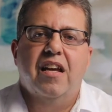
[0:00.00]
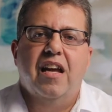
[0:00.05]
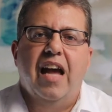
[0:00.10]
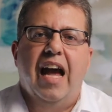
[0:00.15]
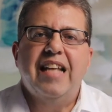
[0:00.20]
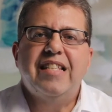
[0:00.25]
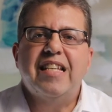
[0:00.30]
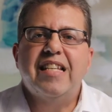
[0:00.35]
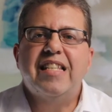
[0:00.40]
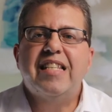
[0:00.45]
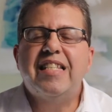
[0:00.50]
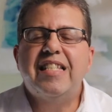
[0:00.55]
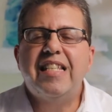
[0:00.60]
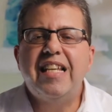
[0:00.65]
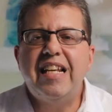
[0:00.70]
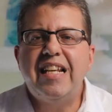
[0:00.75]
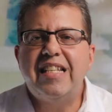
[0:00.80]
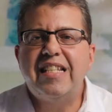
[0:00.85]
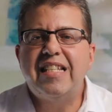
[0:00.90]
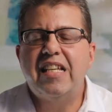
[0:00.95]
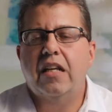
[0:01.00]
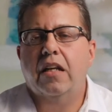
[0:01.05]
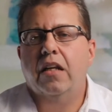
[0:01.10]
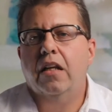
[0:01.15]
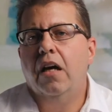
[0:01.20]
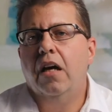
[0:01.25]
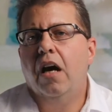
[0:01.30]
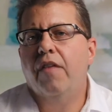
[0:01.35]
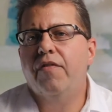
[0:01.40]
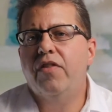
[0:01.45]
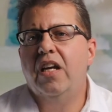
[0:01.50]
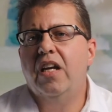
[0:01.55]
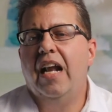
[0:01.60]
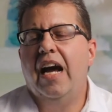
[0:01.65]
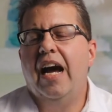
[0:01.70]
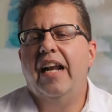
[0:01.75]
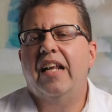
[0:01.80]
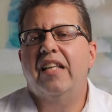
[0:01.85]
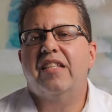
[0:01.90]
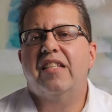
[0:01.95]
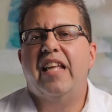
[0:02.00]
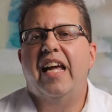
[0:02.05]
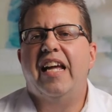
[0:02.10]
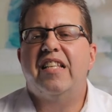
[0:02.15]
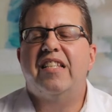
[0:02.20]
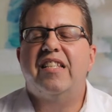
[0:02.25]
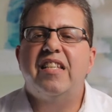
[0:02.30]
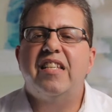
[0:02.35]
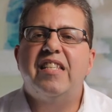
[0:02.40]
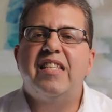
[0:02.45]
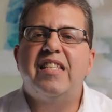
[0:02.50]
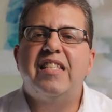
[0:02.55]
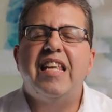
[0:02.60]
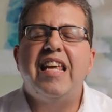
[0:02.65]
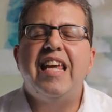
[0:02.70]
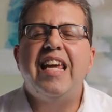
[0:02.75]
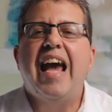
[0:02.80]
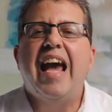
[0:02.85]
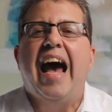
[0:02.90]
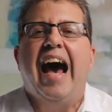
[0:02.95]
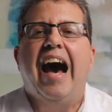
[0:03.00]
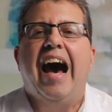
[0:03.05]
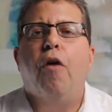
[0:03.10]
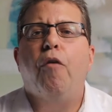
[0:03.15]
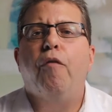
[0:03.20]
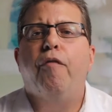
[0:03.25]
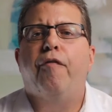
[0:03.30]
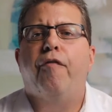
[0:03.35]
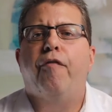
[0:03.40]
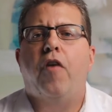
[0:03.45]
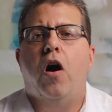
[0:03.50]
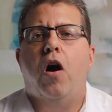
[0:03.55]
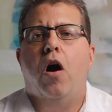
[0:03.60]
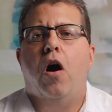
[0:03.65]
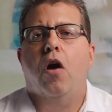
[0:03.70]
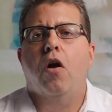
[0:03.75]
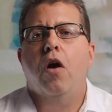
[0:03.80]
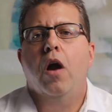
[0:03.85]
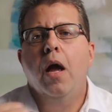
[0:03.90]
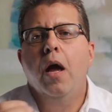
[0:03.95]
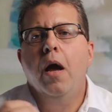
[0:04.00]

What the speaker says: as a citizen of the United States, to see how far